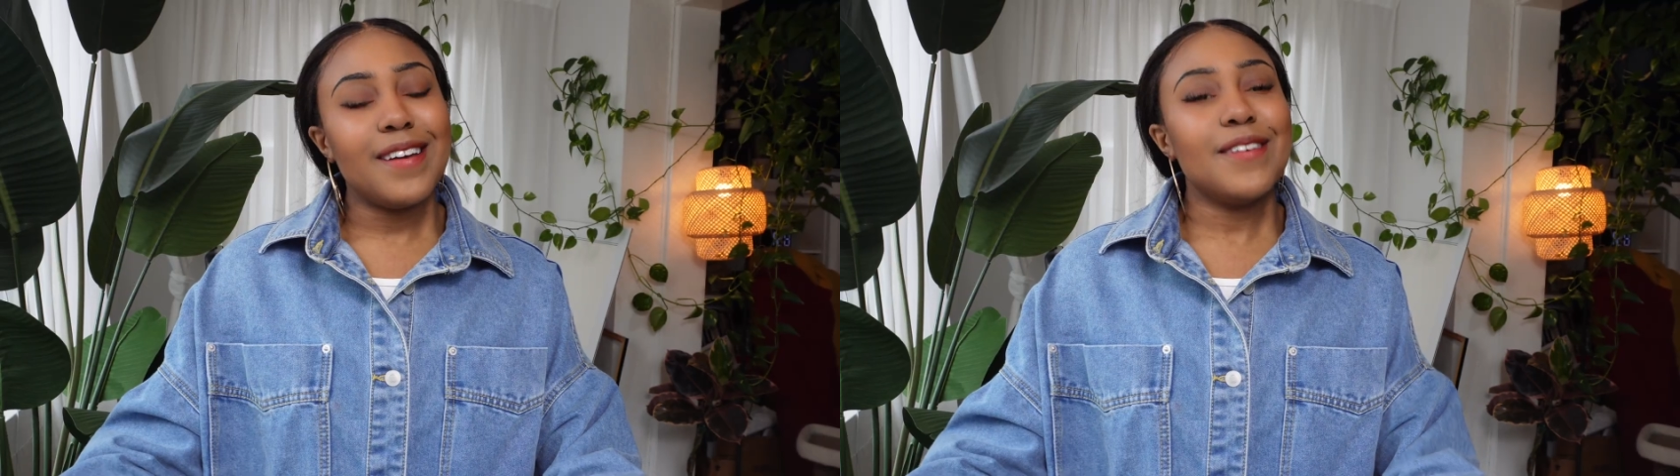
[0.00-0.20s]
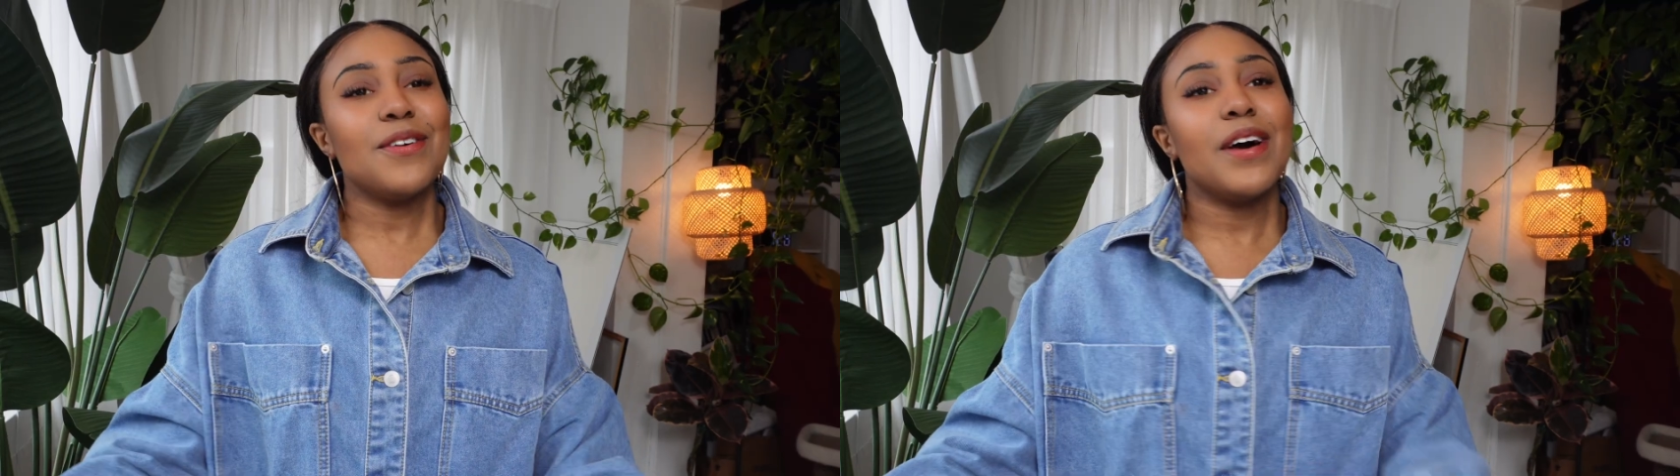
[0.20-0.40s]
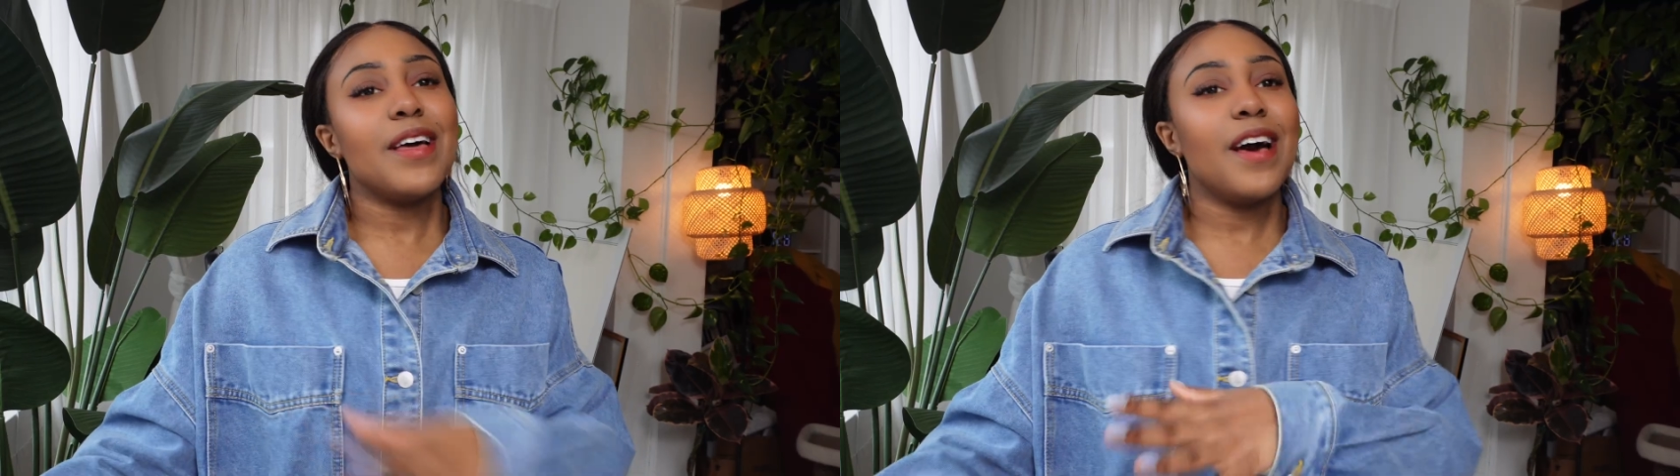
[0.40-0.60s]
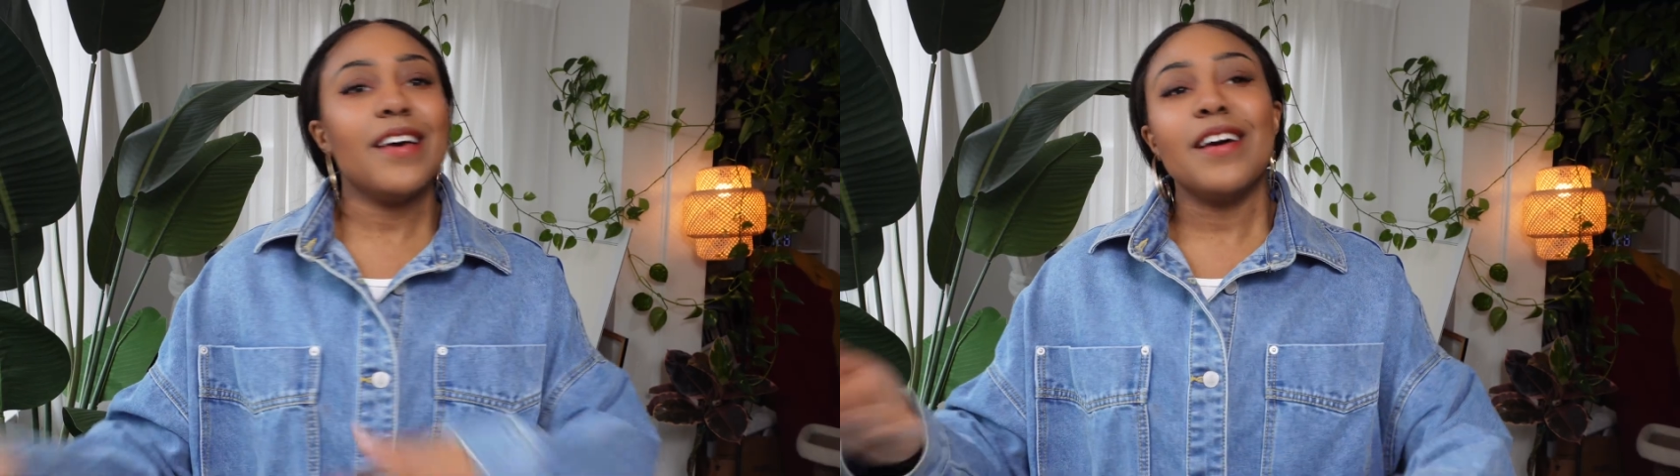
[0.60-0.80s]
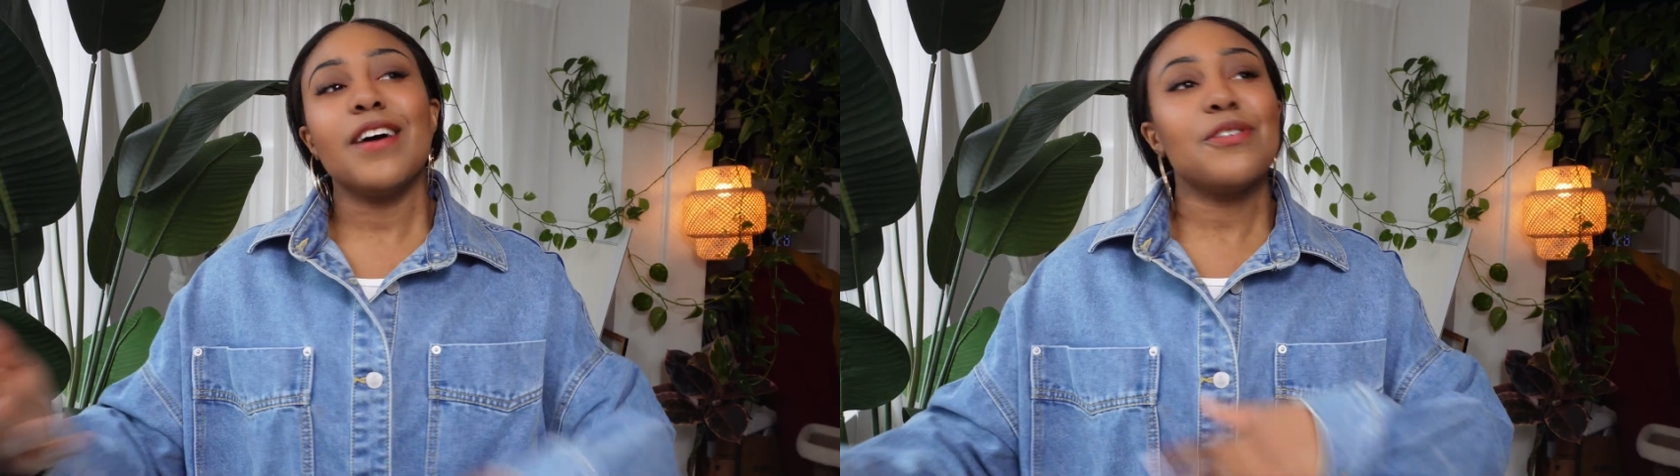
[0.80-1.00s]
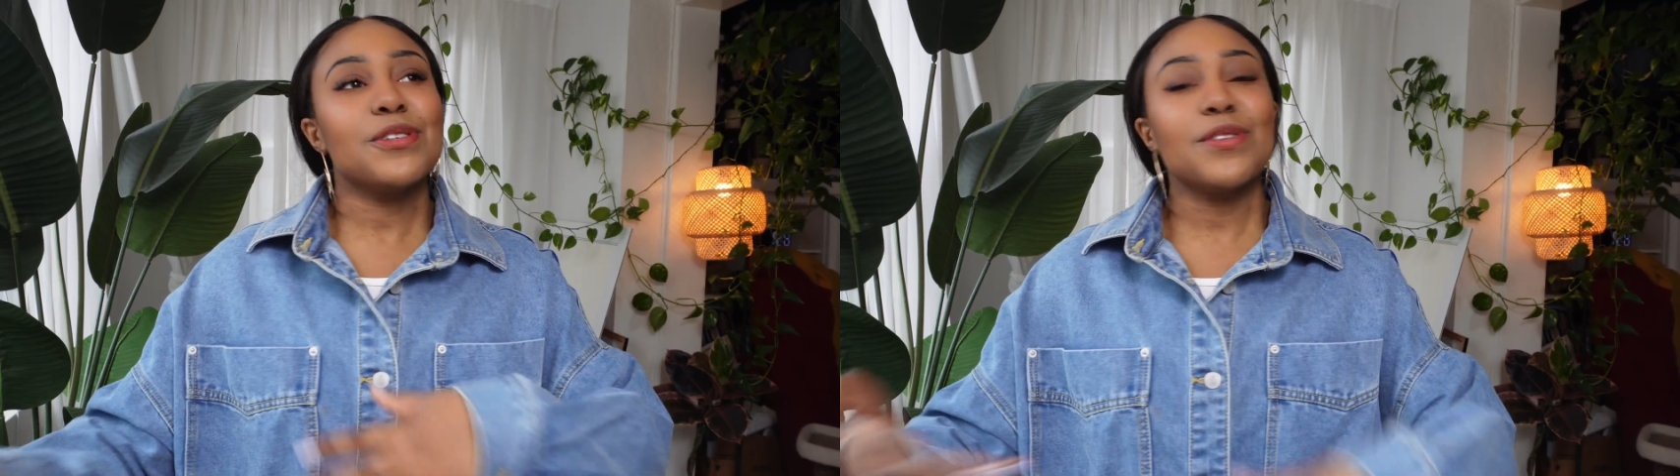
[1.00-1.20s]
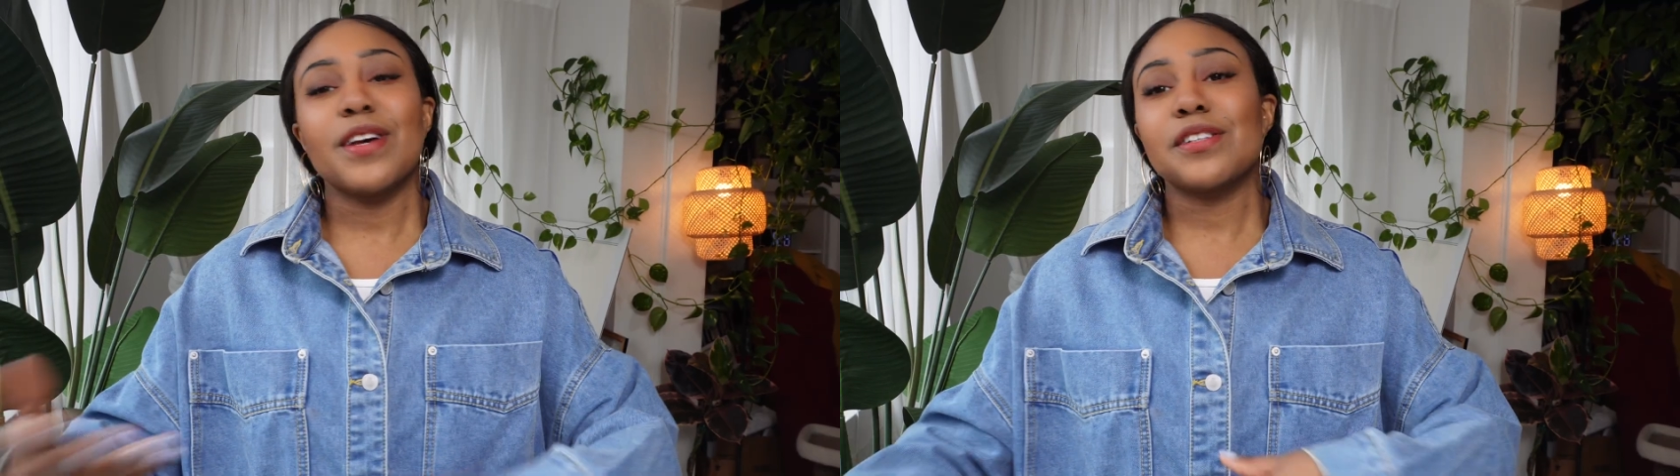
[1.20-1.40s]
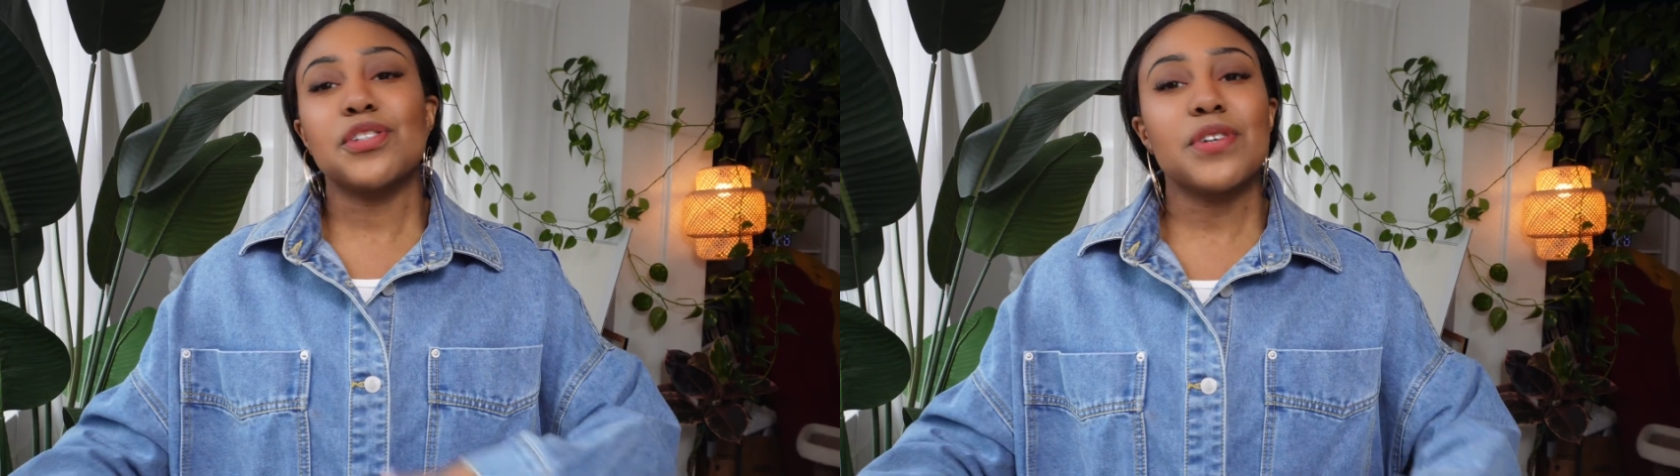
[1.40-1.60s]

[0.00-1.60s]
I don't know, I also like to